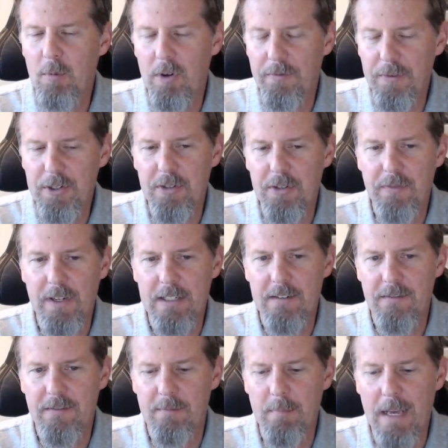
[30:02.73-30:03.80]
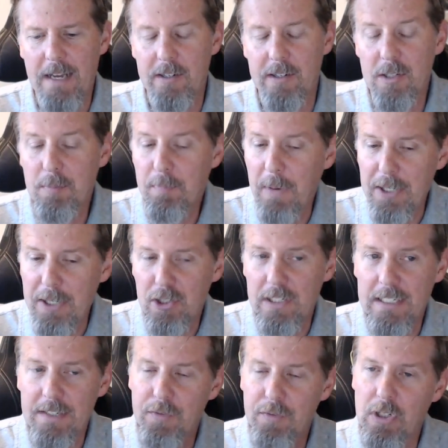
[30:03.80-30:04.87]
more efficient, effective manner,
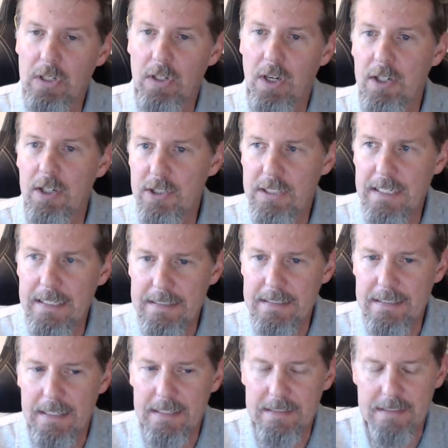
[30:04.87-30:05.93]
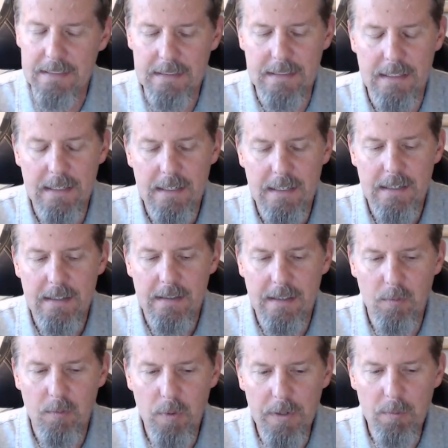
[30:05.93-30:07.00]
especially given the large data sizes
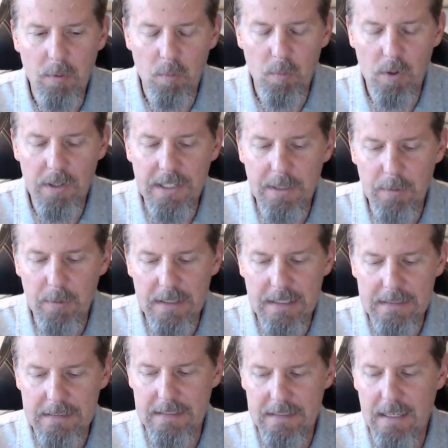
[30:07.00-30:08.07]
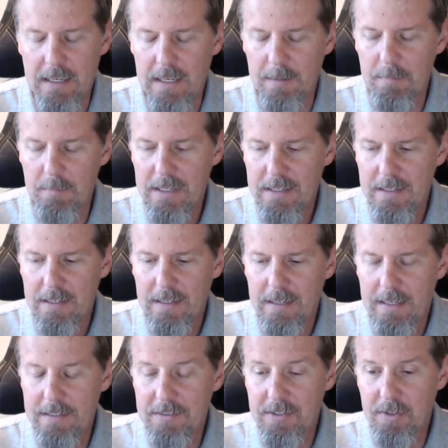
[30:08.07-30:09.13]
that we were working with at the time.
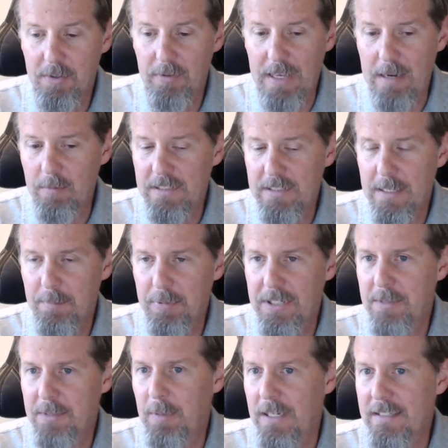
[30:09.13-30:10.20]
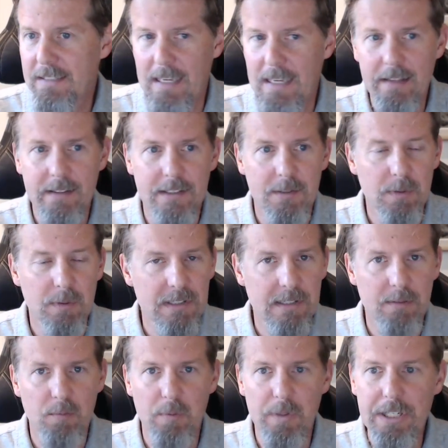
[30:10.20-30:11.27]
And so that was the impetus behind Cylance, was
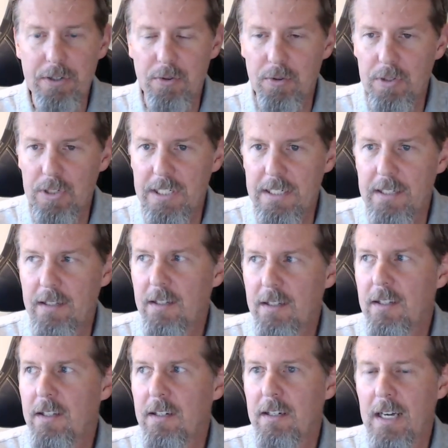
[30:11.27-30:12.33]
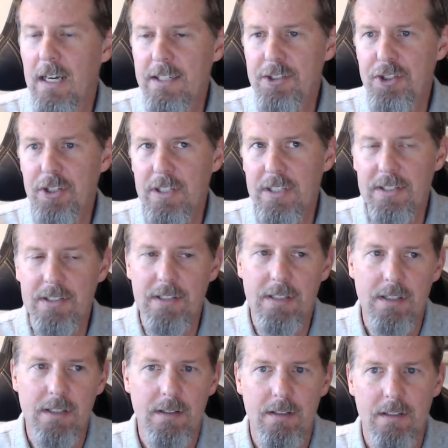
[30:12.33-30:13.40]
that we could not
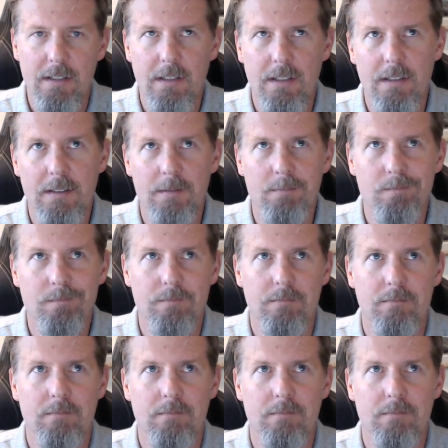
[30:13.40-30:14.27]
just um,